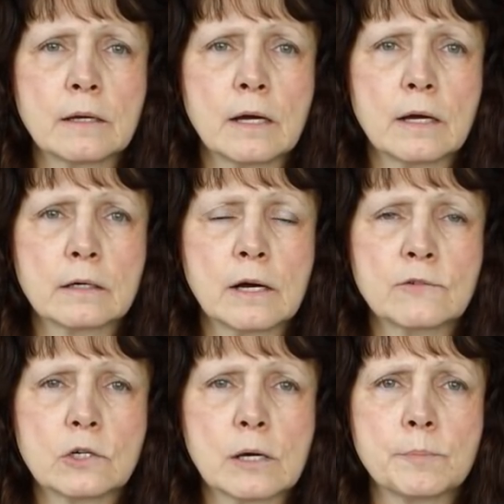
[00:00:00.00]
uh,
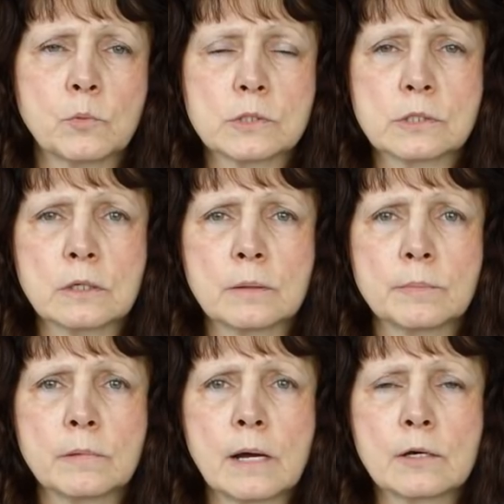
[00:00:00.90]
covered up, which uh,
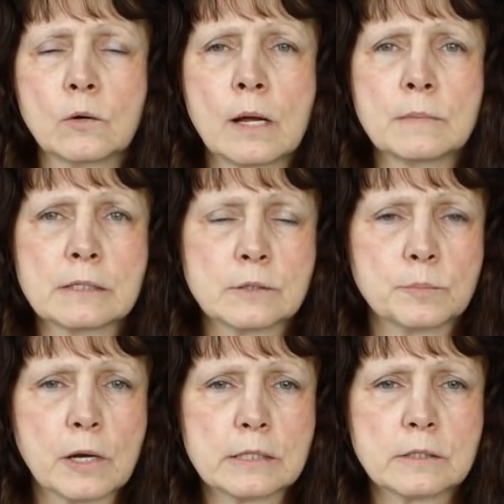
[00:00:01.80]
I don't, I'm not
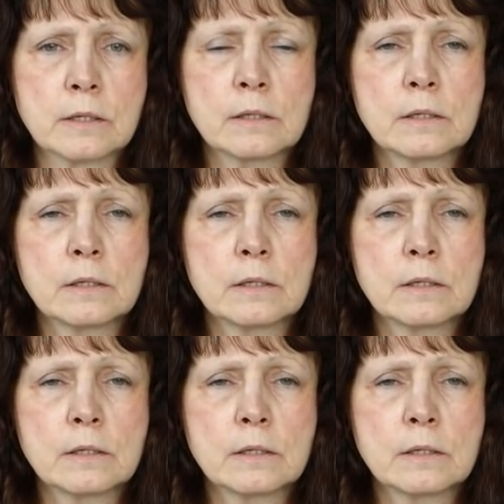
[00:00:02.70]
surprised.